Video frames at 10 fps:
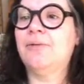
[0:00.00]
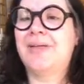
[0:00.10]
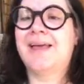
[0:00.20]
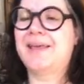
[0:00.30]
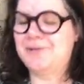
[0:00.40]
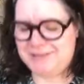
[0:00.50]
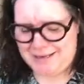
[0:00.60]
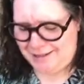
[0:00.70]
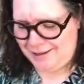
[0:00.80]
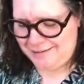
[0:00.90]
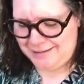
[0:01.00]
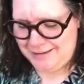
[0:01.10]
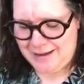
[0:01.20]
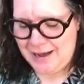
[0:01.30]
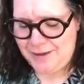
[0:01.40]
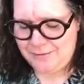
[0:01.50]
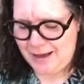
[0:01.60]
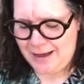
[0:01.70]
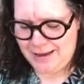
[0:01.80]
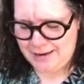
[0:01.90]
thank you, Stella.
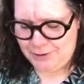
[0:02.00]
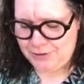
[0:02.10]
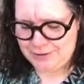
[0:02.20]
I look